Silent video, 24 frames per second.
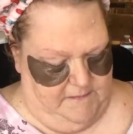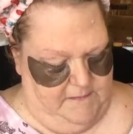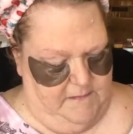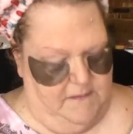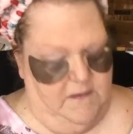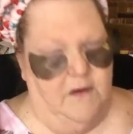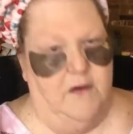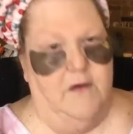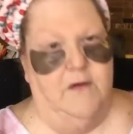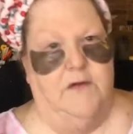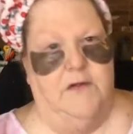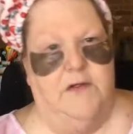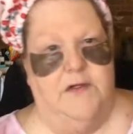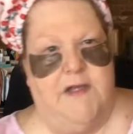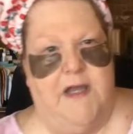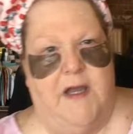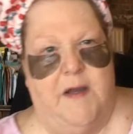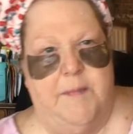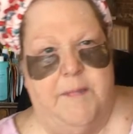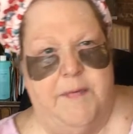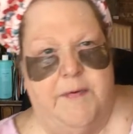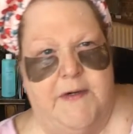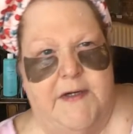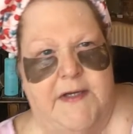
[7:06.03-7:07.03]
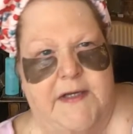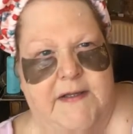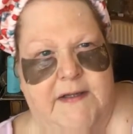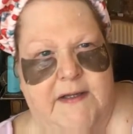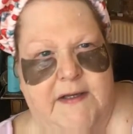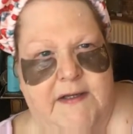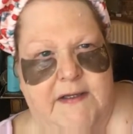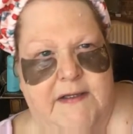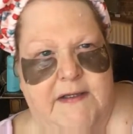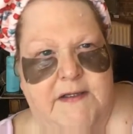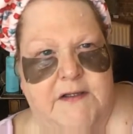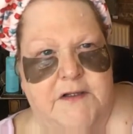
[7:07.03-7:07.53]
Oh, look how pretty
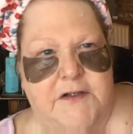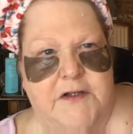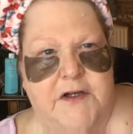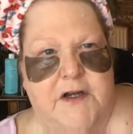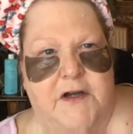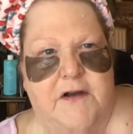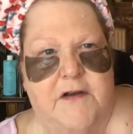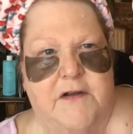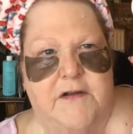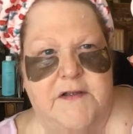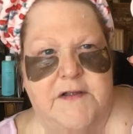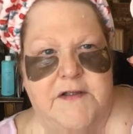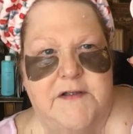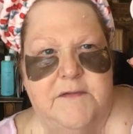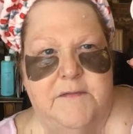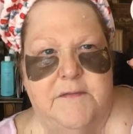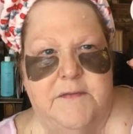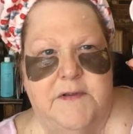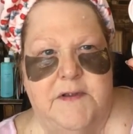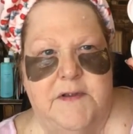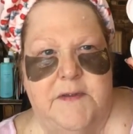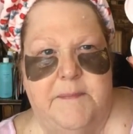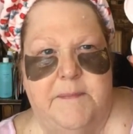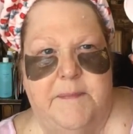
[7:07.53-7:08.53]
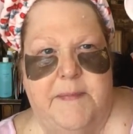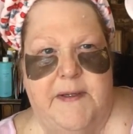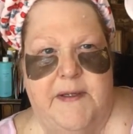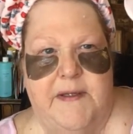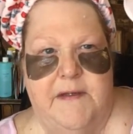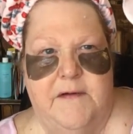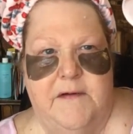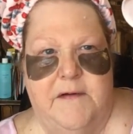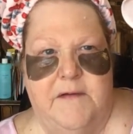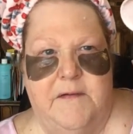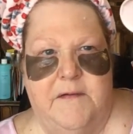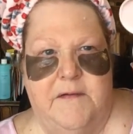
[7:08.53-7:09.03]
that is, y'all. It's a really
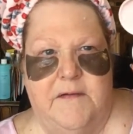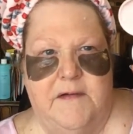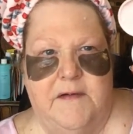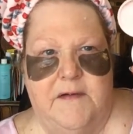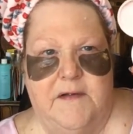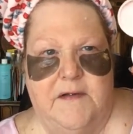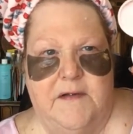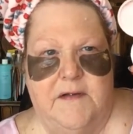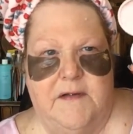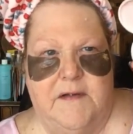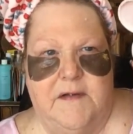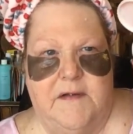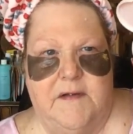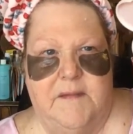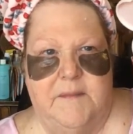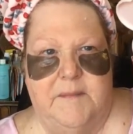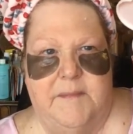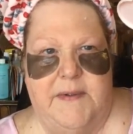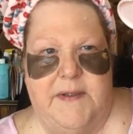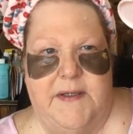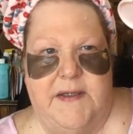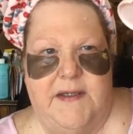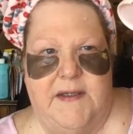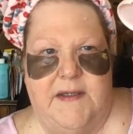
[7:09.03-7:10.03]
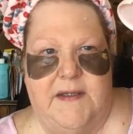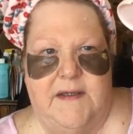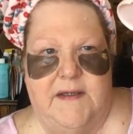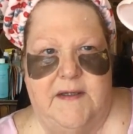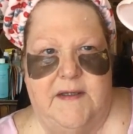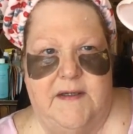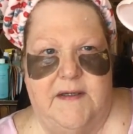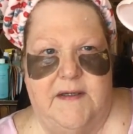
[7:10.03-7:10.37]
pale pink.